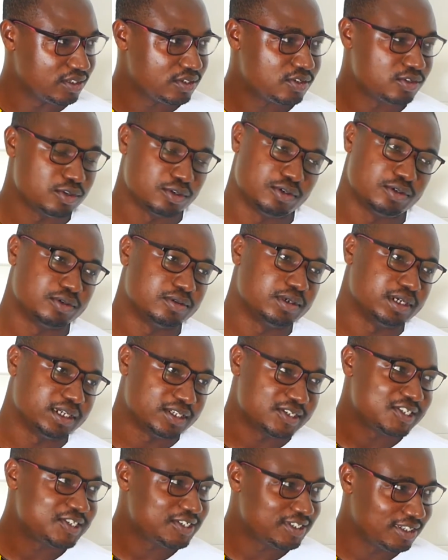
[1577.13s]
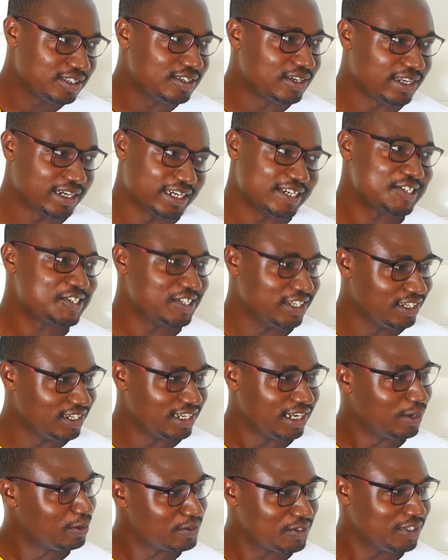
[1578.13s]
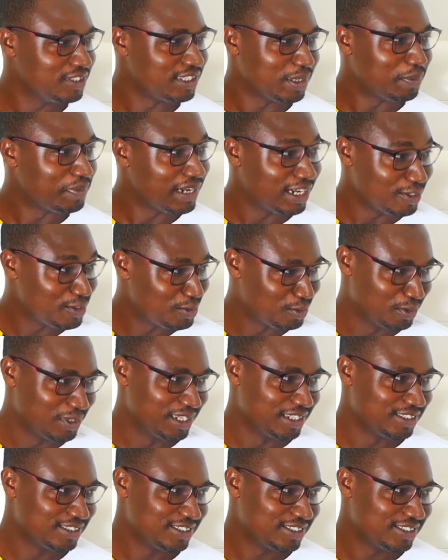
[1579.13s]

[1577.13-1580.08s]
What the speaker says: So as like I said, I wasn't a bad student.